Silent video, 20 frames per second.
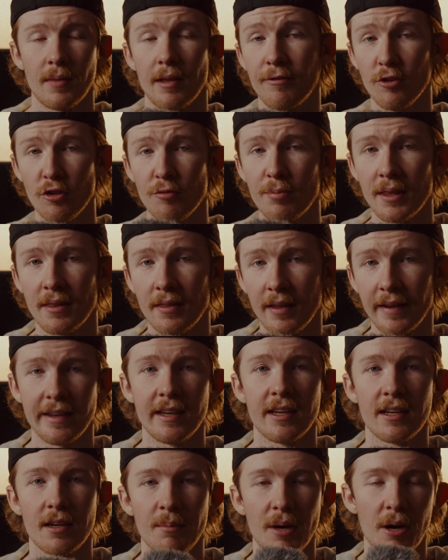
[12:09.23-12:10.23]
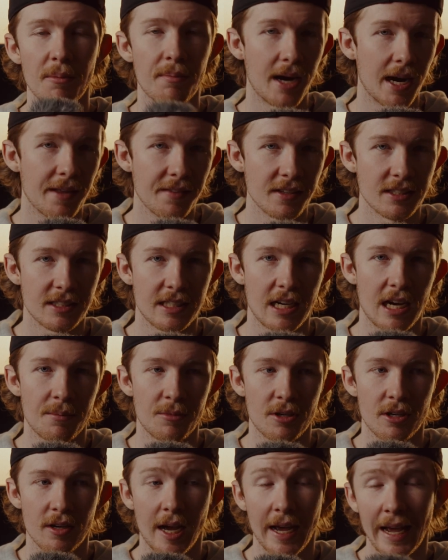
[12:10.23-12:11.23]
If you've been thinking about buying this
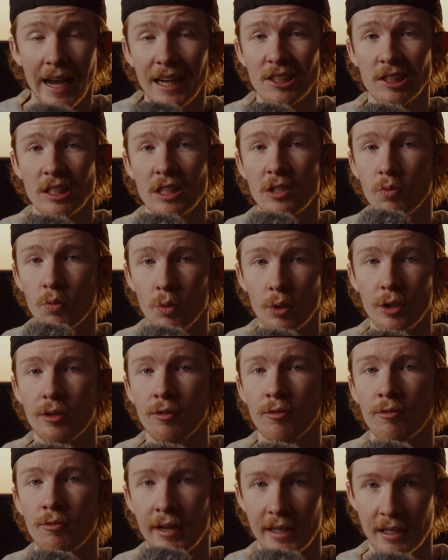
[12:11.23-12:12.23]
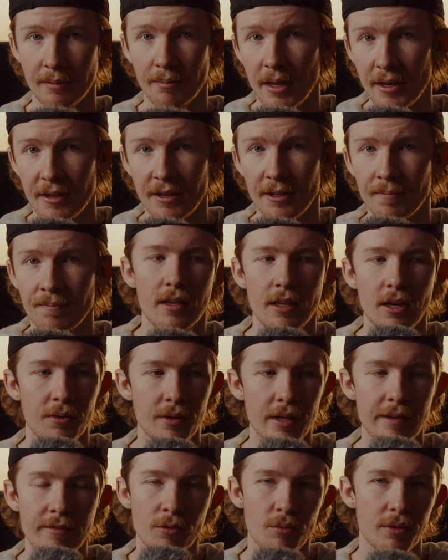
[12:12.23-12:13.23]
camera, I actually would recommend it. You know,
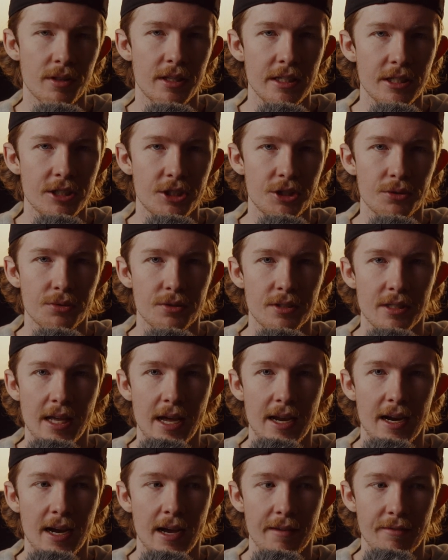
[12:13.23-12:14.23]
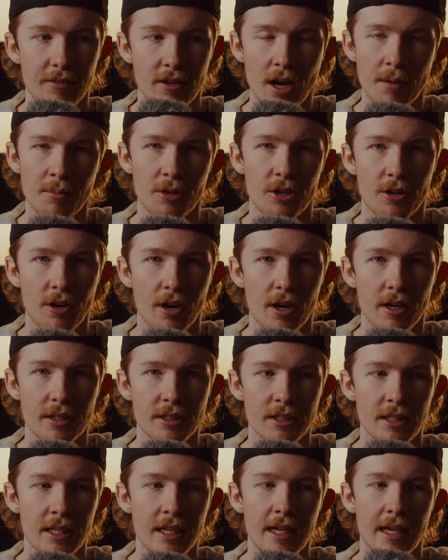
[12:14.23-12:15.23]
even with the issues that I've come
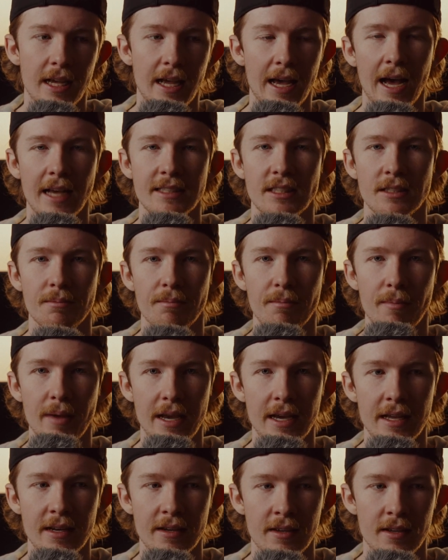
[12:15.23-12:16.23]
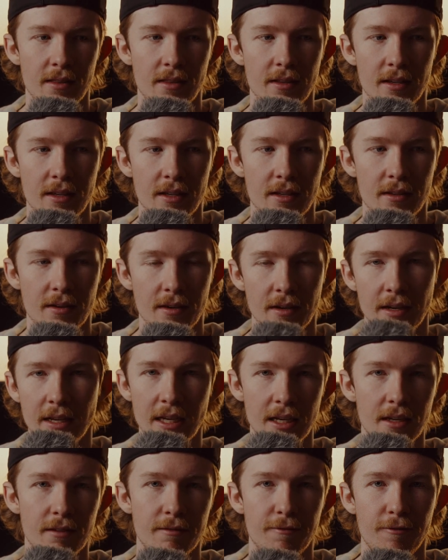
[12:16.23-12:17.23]
across, it hasn't made the
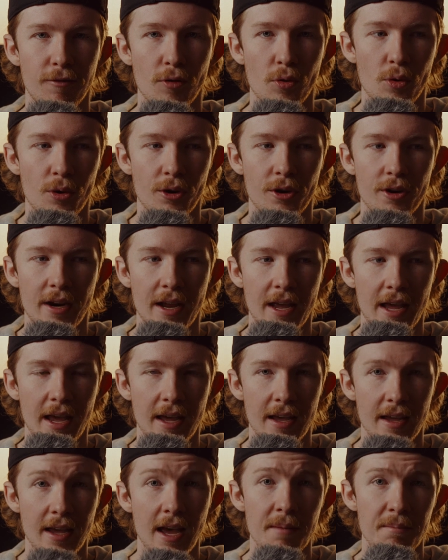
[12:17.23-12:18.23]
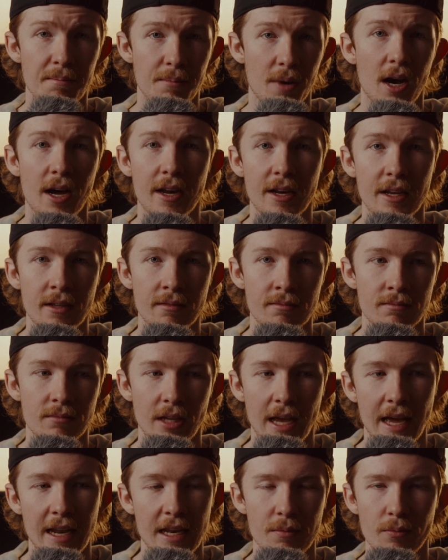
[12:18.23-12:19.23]
need for a M body
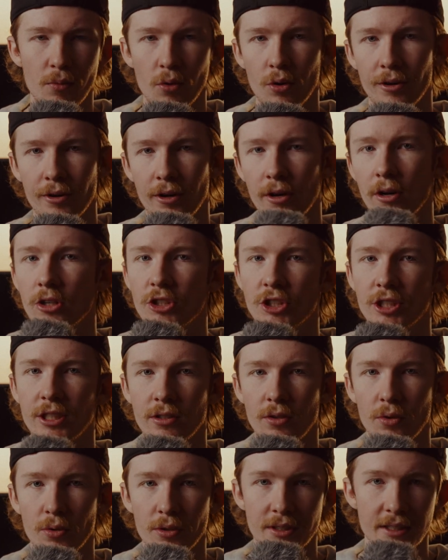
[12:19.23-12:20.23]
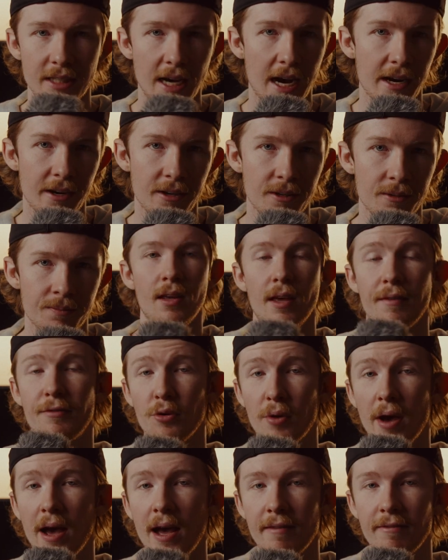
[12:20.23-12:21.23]
any more urgent or dire. If
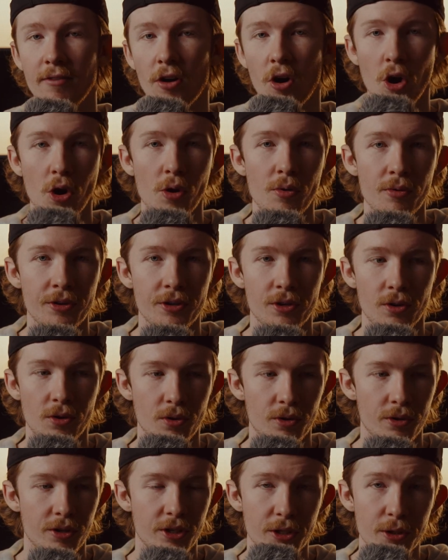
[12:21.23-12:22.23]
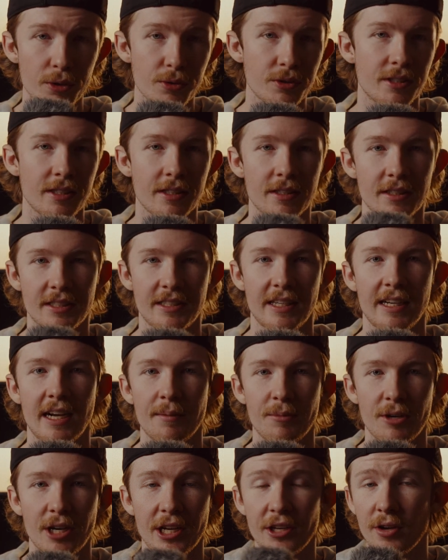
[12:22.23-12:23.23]
you have owned or used this
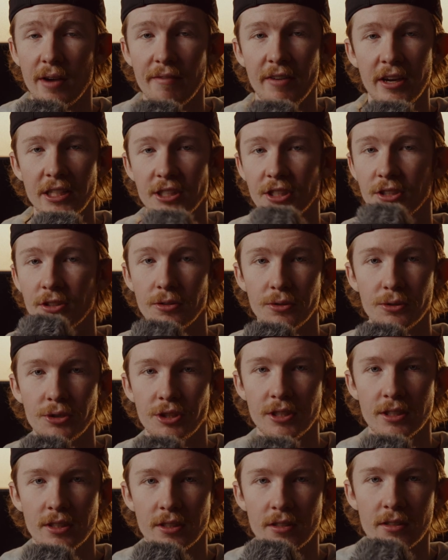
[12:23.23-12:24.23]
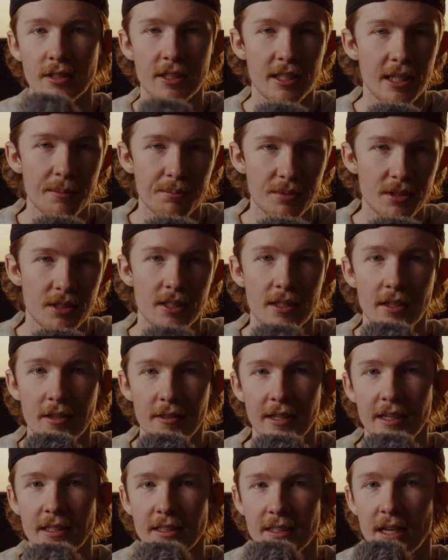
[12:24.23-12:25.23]
camera and you have any solutions or tips to the
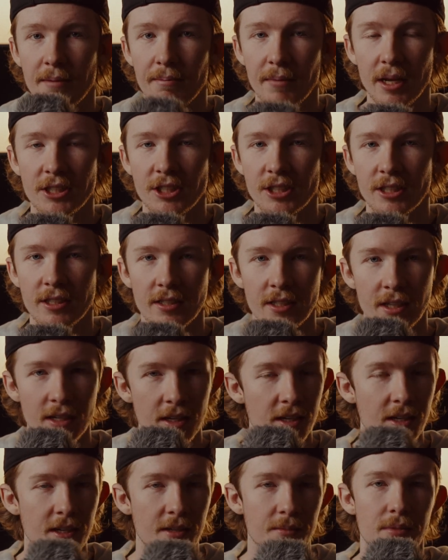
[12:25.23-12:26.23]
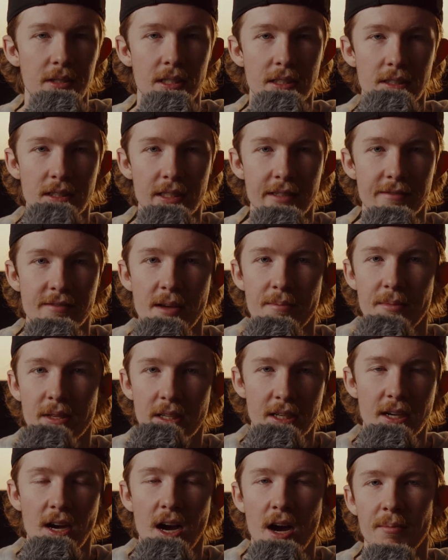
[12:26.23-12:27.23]
things I mentioned, please leave them in
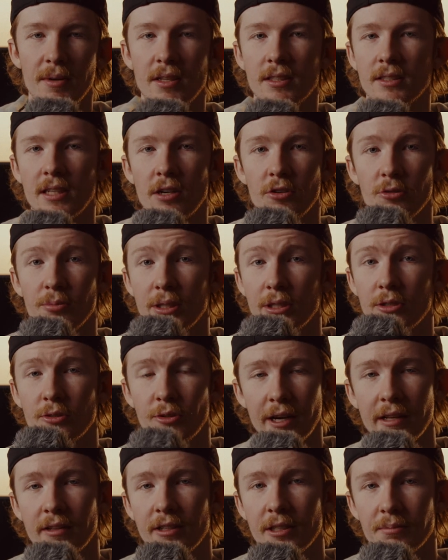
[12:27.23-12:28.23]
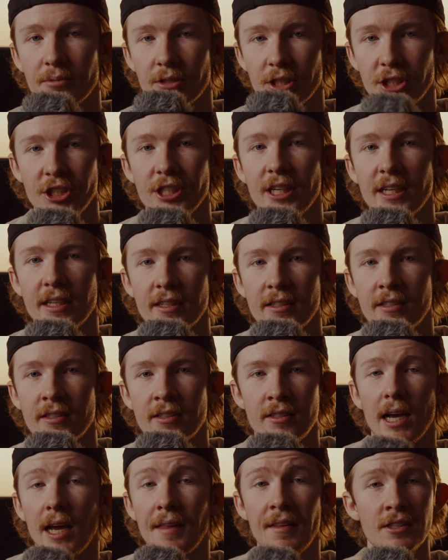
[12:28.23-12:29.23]
the comments. That would be greatly appreciated.
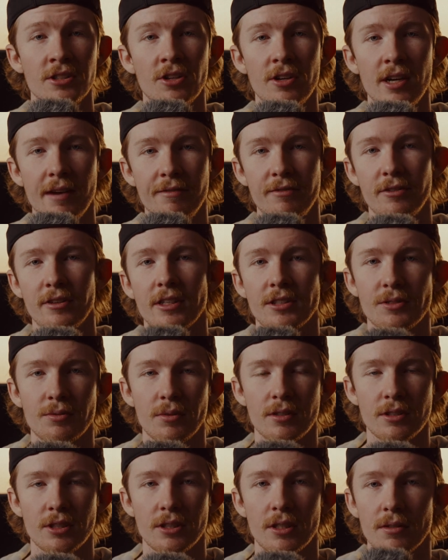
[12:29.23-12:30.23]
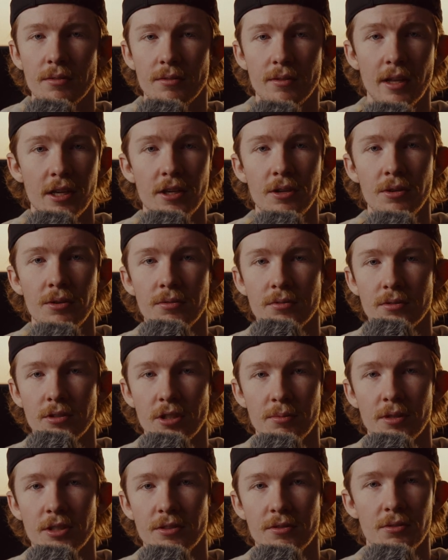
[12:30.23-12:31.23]
And that's all I have for this one. So thank you
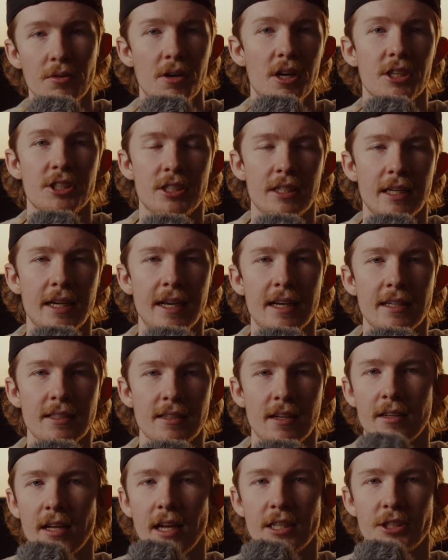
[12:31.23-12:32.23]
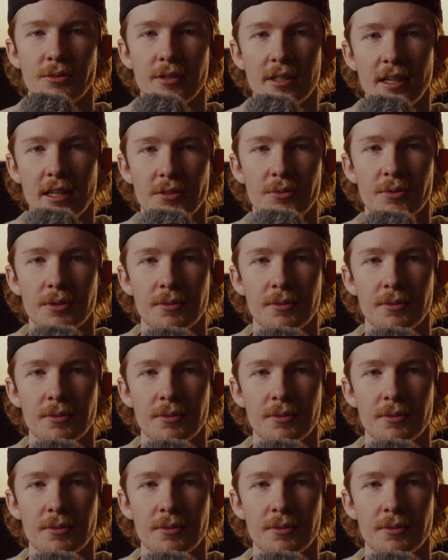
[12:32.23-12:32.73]
so much for watching, and I'll catch you in the next